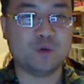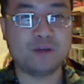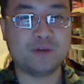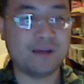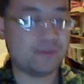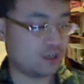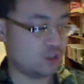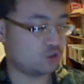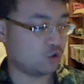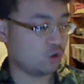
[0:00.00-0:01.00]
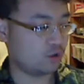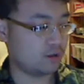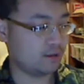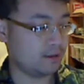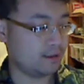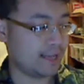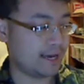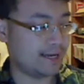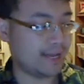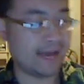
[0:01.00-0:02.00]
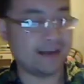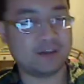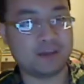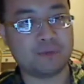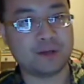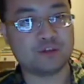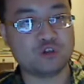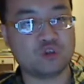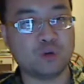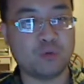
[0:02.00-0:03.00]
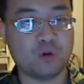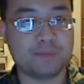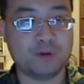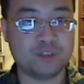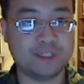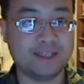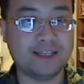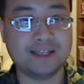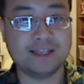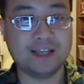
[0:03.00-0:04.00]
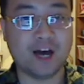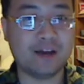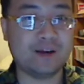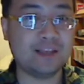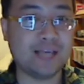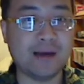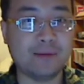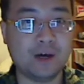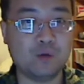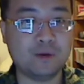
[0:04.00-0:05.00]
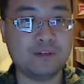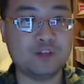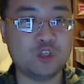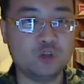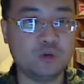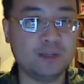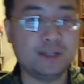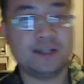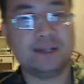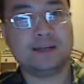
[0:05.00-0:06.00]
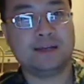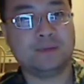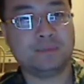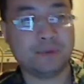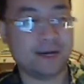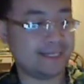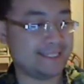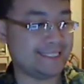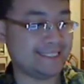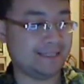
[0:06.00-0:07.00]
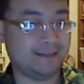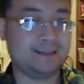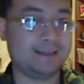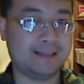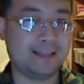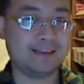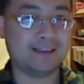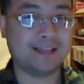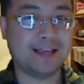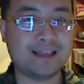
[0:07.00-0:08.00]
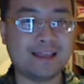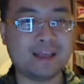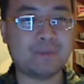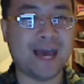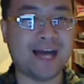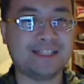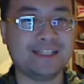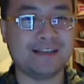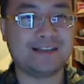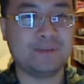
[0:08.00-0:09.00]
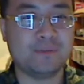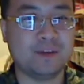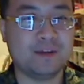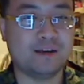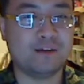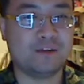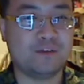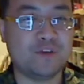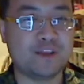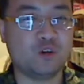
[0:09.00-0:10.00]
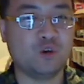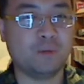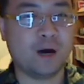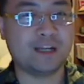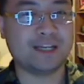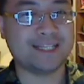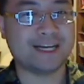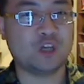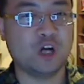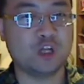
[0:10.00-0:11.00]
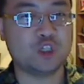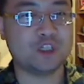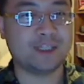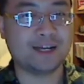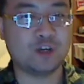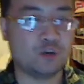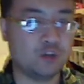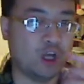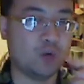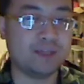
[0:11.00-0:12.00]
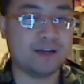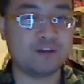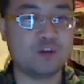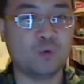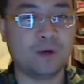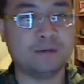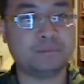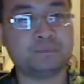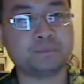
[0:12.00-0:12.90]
You either have a controller that has a breath control port built in. The higher end Yamaha ones do, but since I think they patented some of the physical modeling technology that goes along with that so well.